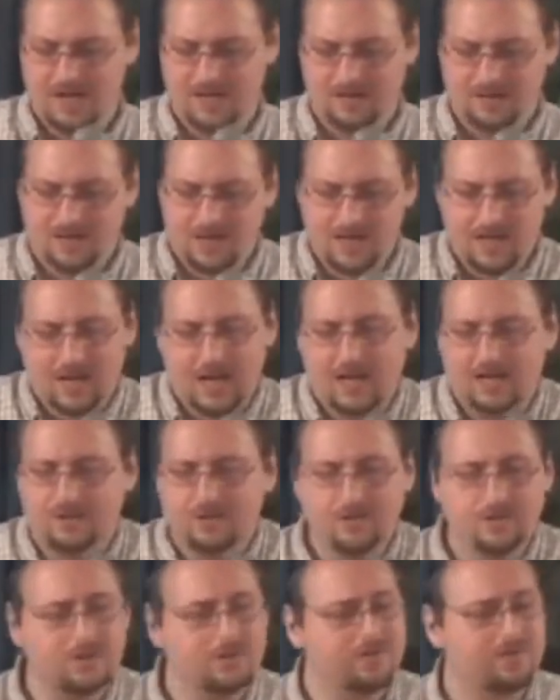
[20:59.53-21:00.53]
And, and
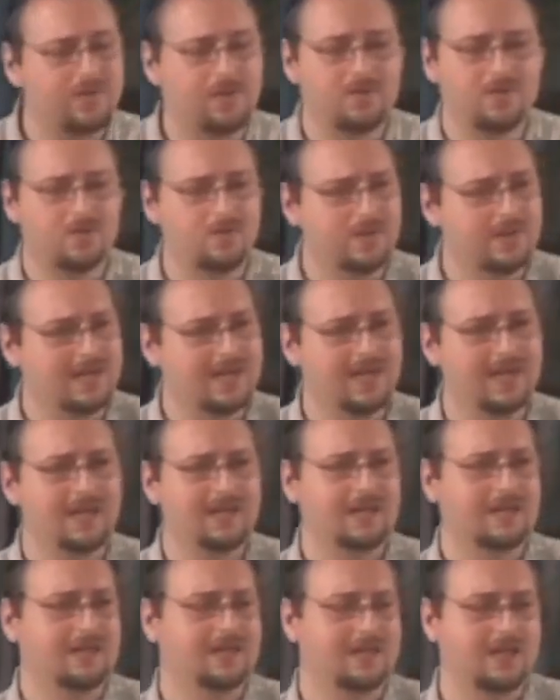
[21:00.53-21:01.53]
I knew from the
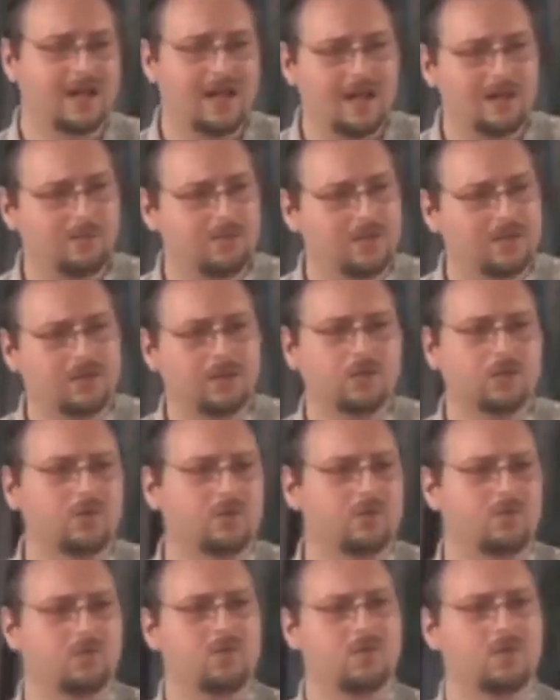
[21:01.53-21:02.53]
beginning that I'd been
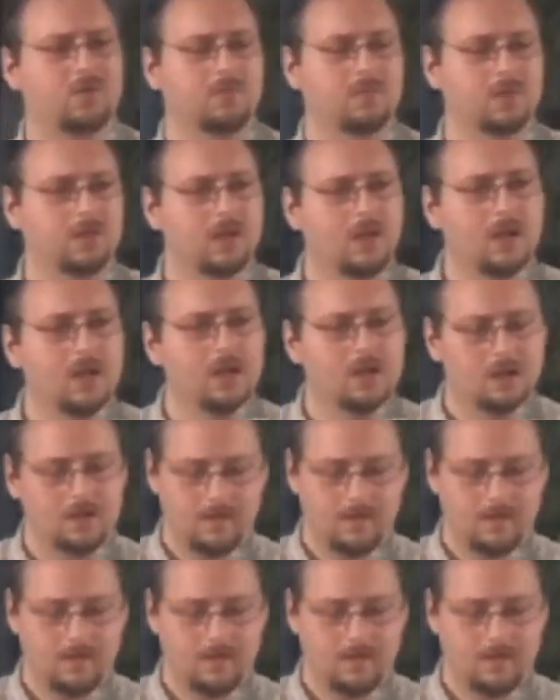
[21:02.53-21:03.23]
lukewarm, but